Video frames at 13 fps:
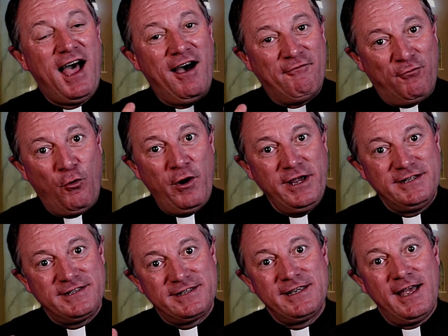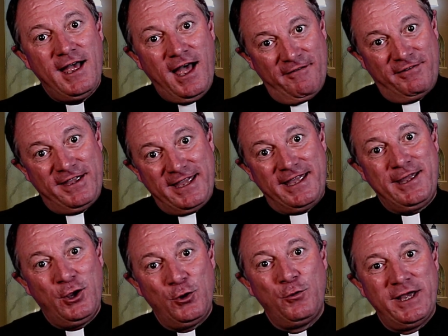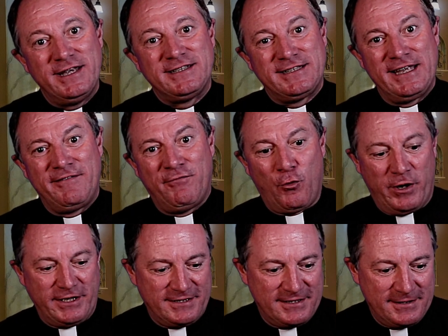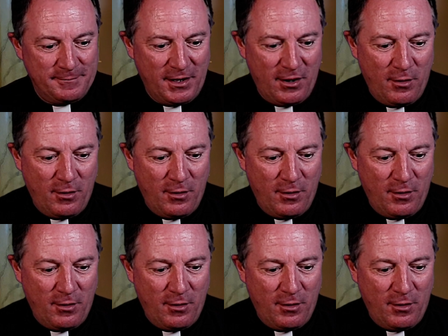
a voice of He who is the voice.